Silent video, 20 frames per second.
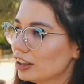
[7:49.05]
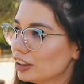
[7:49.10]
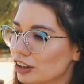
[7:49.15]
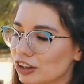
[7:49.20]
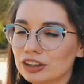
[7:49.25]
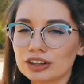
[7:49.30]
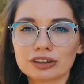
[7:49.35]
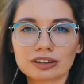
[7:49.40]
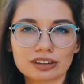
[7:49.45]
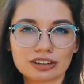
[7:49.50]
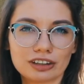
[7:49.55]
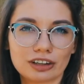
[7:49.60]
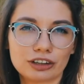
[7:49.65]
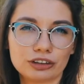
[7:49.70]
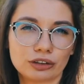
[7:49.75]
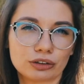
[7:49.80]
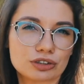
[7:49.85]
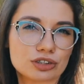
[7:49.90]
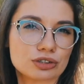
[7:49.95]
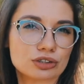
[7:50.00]
here they are
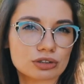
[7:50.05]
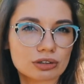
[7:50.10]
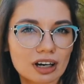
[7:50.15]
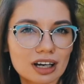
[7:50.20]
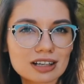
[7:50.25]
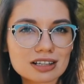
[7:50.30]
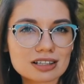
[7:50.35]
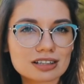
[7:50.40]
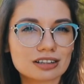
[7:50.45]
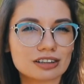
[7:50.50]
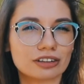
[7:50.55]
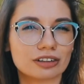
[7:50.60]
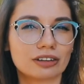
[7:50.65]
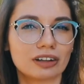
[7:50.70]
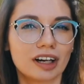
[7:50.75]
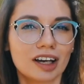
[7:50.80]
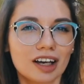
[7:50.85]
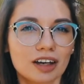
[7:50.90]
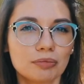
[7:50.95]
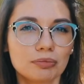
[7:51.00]
not stressed, they are
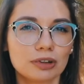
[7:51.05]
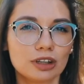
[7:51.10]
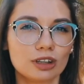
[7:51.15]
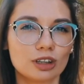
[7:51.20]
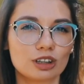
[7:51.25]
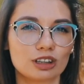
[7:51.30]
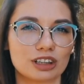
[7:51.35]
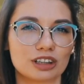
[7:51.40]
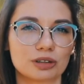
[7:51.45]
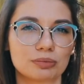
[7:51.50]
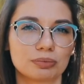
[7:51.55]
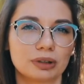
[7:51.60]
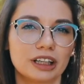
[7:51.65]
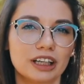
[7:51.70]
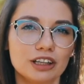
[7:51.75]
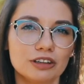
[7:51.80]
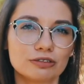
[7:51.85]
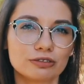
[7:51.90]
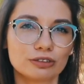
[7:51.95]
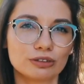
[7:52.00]
happy, they are
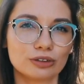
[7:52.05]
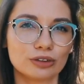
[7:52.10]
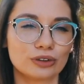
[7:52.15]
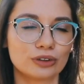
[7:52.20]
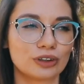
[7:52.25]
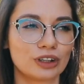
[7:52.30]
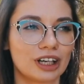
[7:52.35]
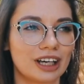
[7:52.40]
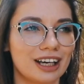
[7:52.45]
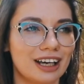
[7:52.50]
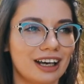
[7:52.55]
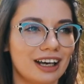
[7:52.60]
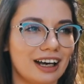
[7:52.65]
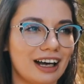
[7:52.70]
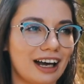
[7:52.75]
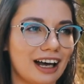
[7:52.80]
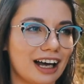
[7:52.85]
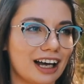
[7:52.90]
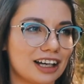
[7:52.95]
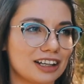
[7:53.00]
playful
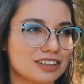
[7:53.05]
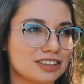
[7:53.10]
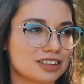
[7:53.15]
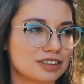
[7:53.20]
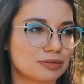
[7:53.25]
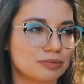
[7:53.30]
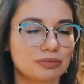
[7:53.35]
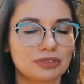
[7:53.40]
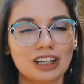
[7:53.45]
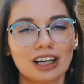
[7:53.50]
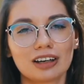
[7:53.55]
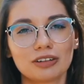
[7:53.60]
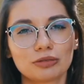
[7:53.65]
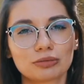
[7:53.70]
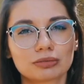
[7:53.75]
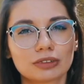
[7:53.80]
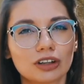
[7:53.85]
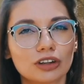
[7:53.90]
and yeah,